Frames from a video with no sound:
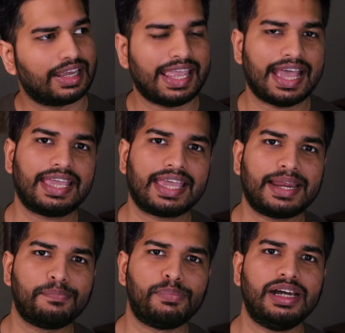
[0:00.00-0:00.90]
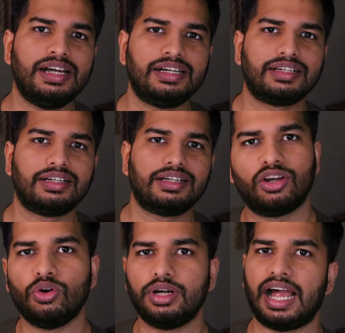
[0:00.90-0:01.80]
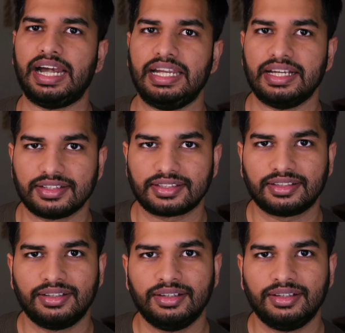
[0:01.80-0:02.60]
AI can build good ideas,